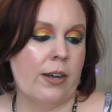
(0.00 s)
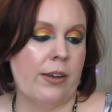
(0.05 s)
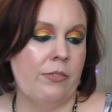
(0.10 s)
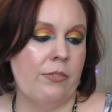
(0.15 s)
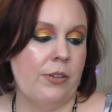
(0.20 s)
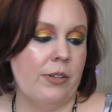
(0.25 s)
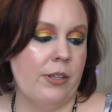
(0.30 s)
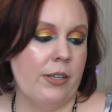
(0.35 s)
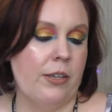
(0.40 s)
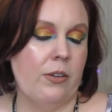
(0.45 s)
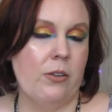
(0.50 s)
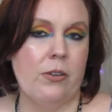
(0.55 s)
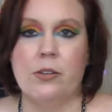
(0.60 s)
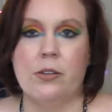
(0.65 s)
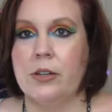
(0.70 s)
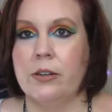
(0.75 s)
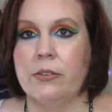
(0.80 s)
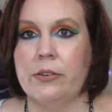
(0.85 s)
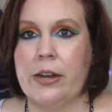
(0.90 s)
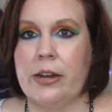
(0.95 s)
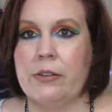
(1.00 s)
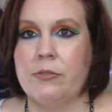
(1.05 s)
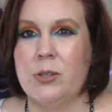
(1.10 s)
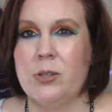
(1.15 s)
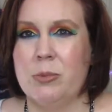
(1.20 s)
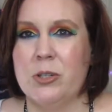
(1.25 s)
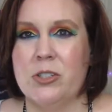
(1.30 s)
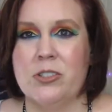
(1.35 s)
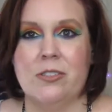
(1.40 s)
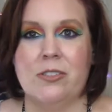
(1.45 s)
I feel like you can never have too
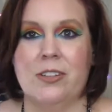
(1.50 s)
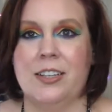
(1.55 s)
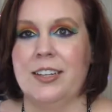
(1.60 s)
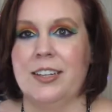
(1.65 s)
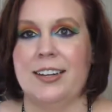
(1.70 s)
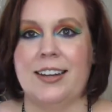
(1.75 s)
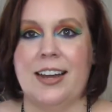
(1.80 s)
much of like a